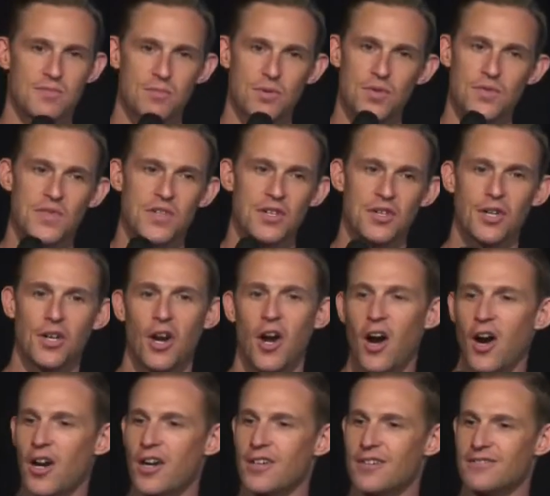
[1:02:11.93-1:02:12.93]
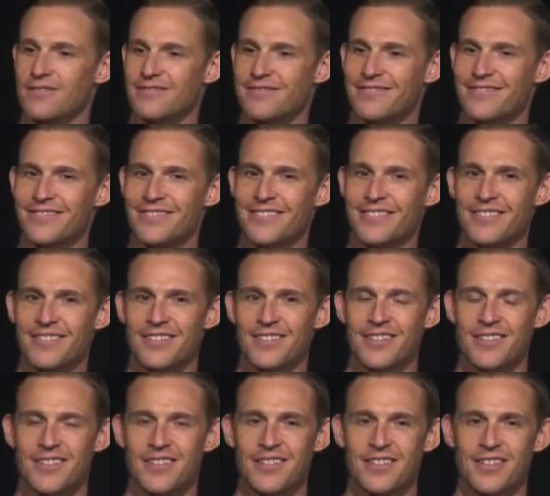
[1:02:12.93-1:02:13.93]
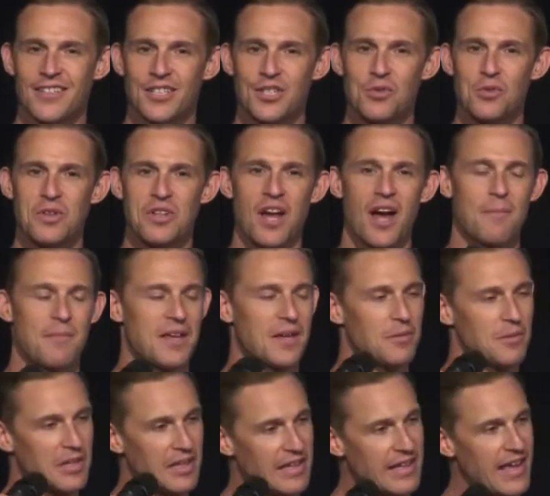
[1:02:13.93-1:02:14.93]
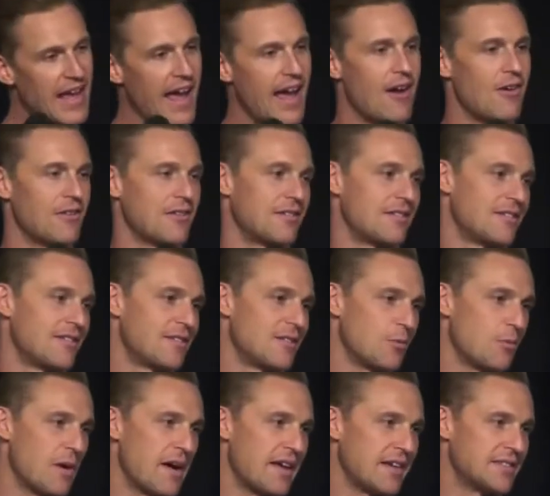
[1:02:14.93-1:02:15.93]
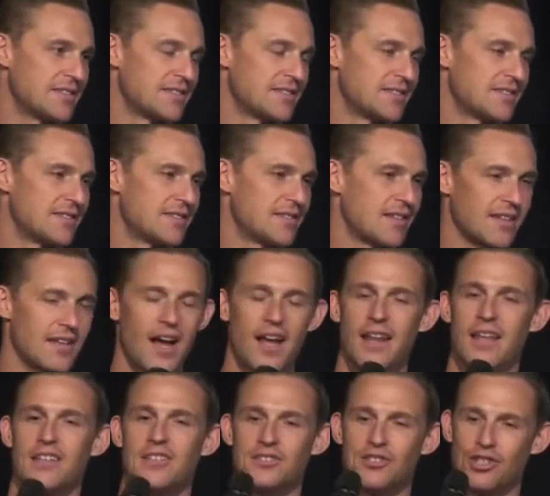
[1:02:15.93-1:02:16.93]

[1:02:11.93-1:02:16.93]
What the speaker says: moved in your heart. You would not be able to count the ways that God has